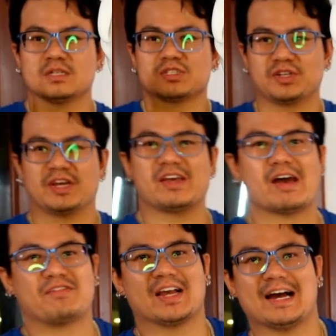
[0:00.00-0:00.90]
So there you
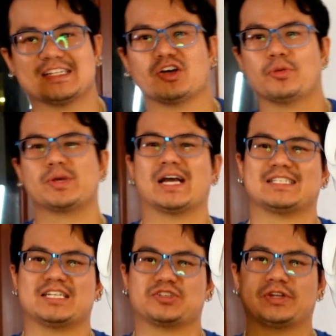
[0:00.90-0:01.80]
have it guys, I hope you
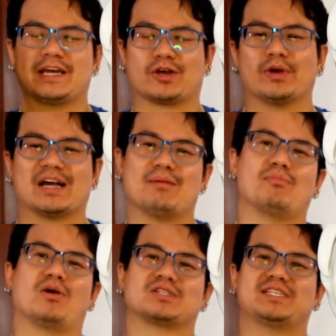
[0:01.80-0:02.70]
guys enjoyed that quick
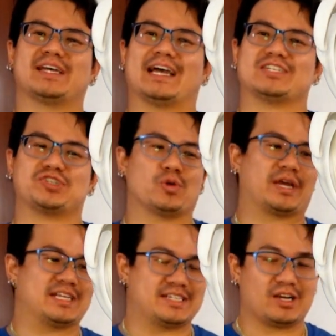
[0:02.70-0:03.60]
unboxing and
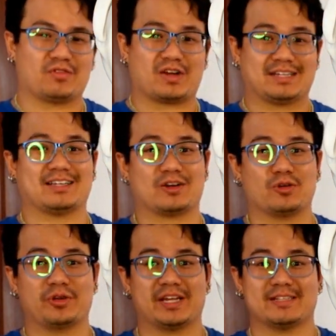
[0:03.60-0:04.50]
showcasing of
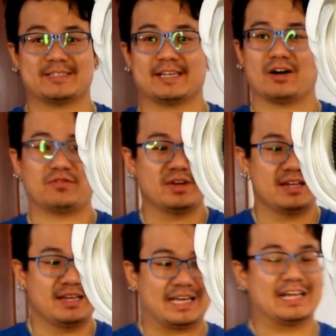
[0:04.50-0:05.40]
Katakuri
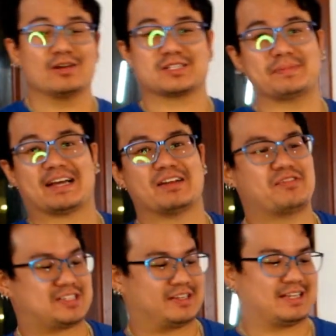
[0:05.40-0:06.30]
itself. He looks
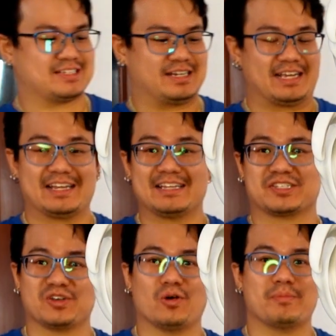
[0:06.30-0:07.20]
magnificent, doesn't he? He's
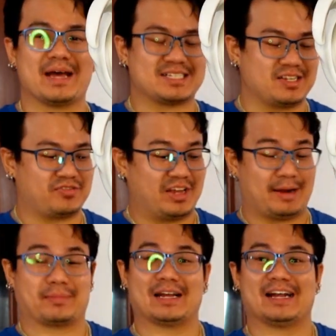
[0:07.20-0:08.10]
so massive that
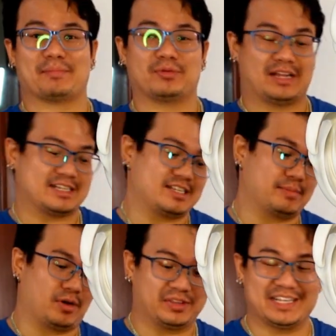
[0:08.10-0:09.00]
I'm glad I placed
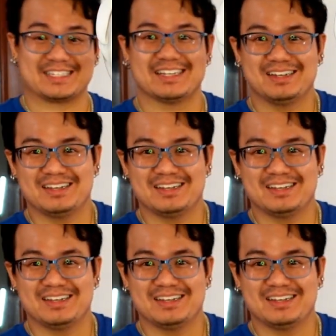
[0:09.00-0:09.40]
him on this